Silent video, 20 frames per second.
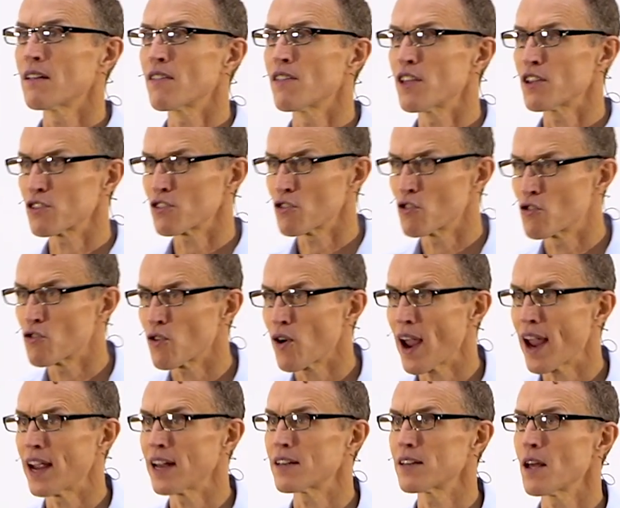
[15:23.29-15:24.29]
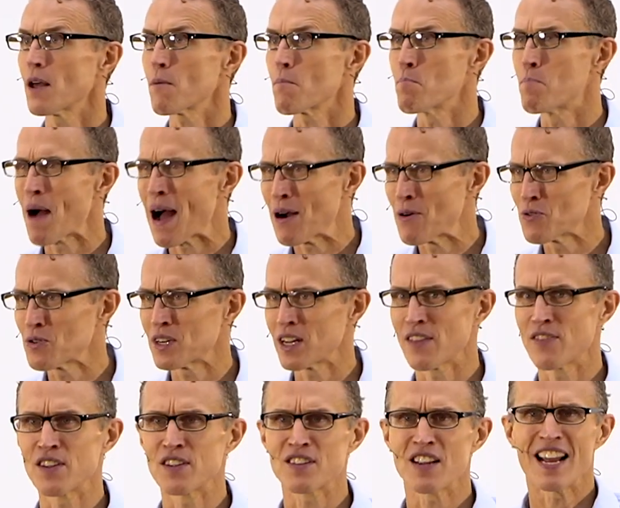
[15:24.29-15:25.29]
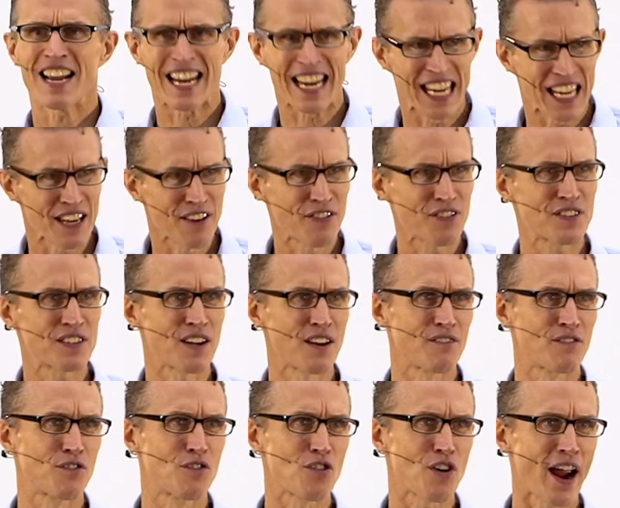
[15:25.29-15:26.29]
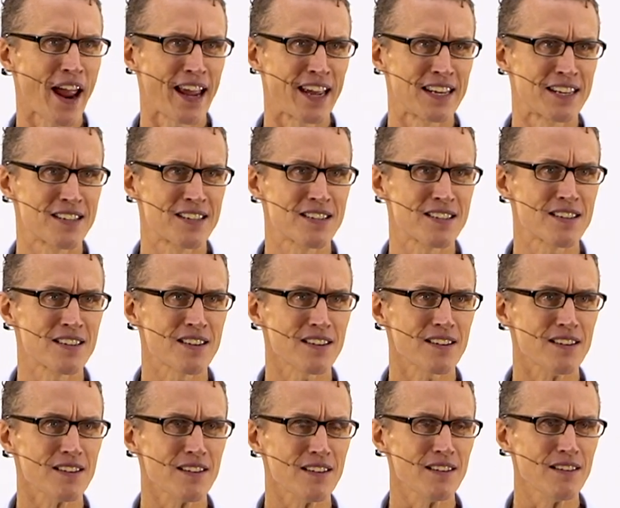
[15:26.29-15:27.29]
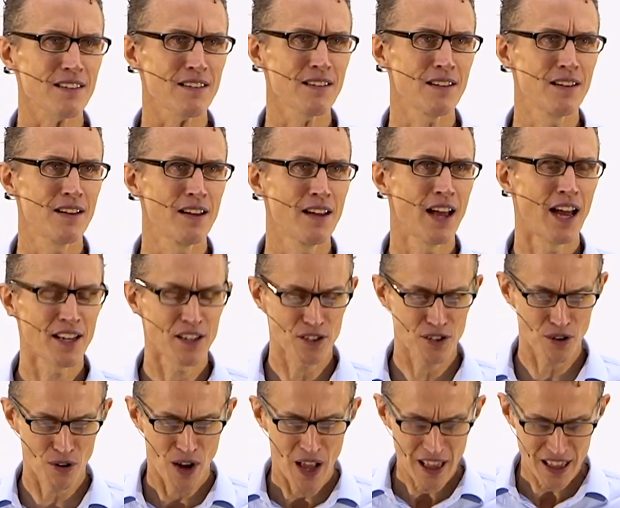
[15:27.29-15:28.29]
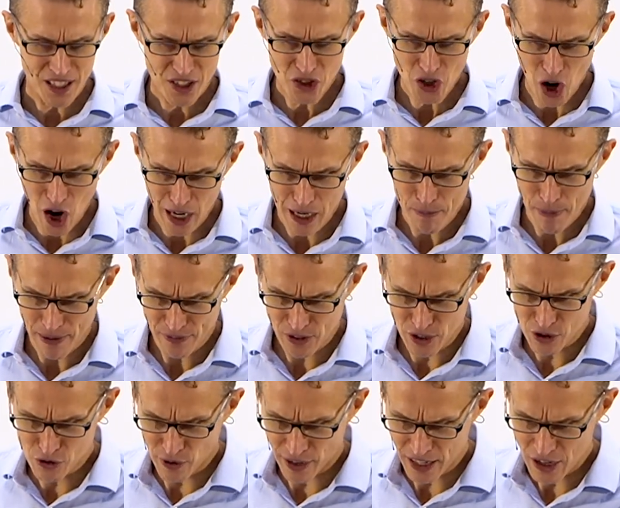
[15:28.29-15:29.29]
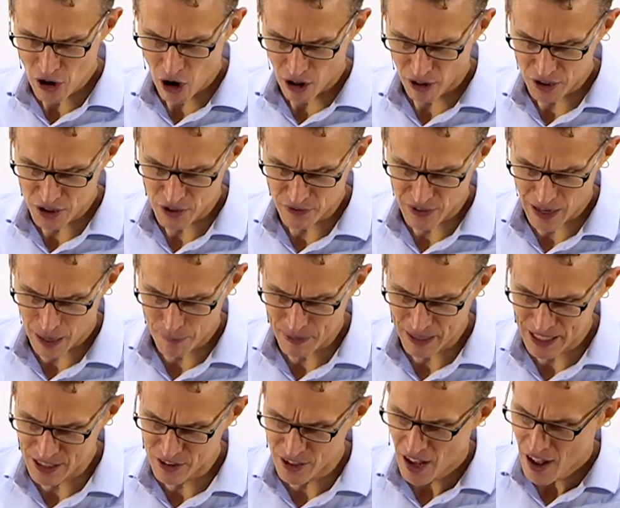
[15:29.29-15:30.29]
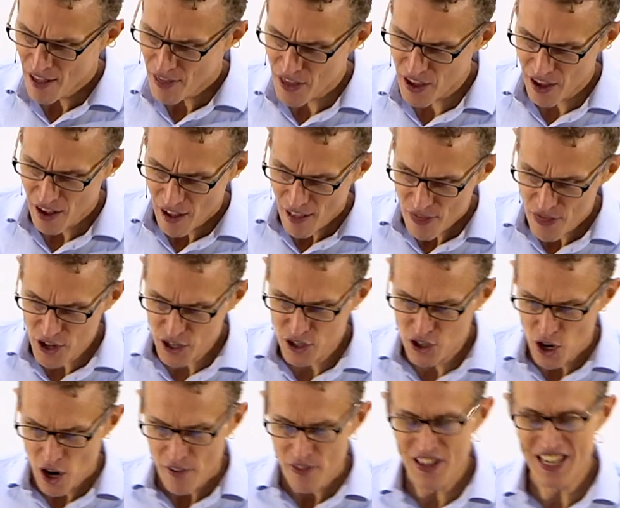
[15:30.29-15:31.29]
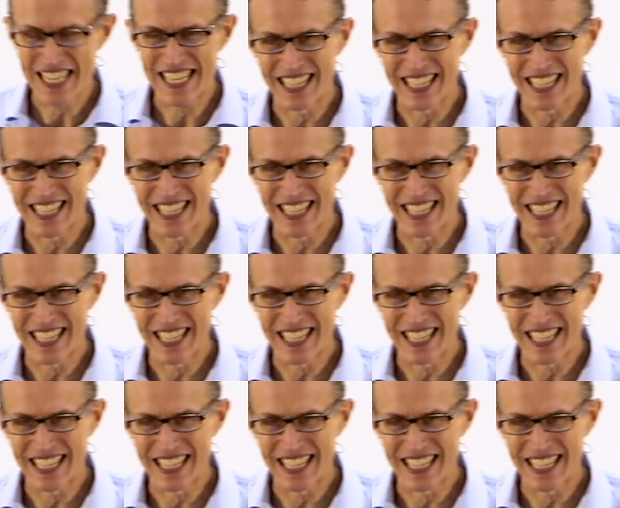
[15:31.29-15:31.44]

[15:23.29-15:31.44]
this great bounty, this gift of grace. And so let's talk about this great knowledge of God because the, the, the